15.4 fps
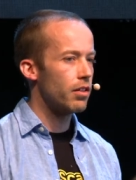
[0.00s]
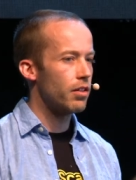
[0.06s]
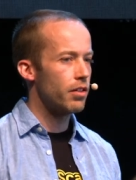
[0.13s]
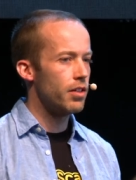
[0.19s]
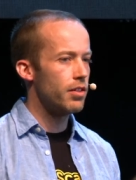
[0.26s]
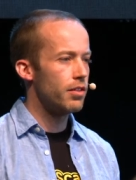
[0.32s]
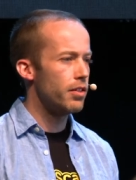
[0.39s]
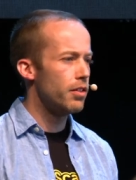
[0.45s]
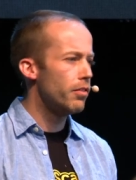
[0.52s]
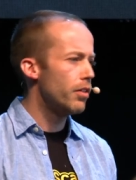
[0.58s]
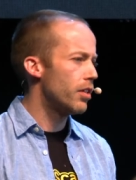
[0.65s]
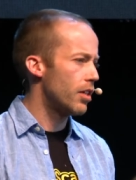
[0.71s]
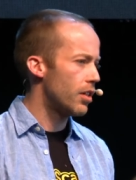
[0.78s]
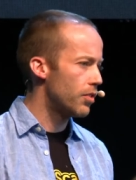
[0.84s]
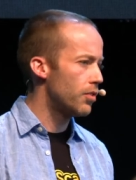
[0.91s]
In
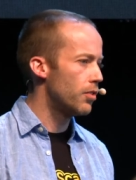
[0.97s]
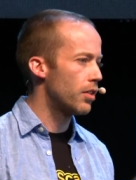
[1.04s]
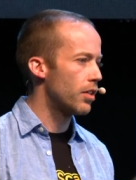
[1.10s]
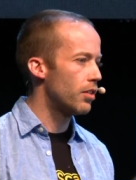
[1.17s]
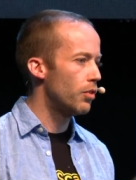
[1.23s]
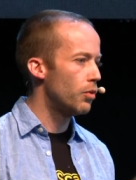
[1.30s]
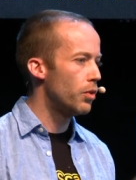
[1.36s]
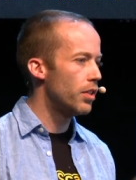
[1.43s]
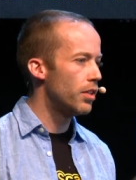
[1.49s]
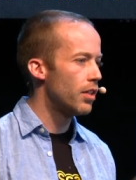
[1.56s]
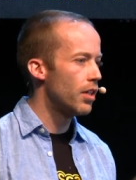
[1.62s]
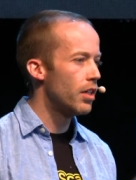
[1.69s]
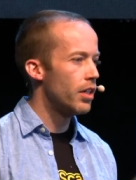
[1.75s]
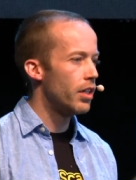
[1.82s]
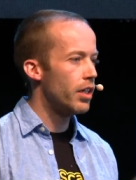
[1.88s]
theory, yes, you can do it.
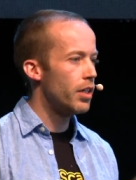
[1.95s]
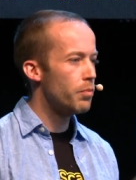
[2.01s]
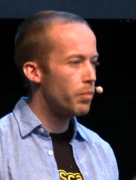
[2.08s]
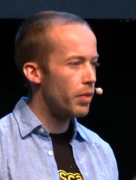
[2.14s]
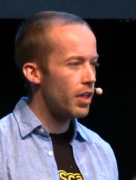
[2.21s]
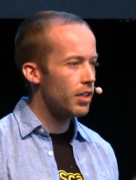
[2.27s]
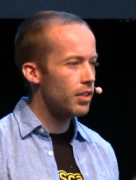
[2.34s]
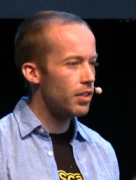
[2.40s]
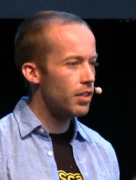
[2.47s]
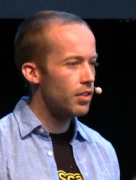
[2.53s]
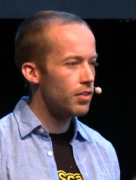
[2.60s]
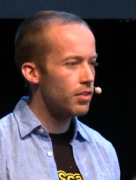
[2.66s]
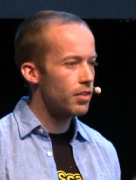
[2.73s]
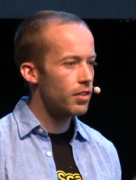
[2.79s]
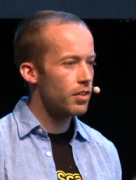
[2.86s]
In
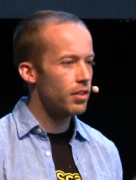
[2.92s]
practice,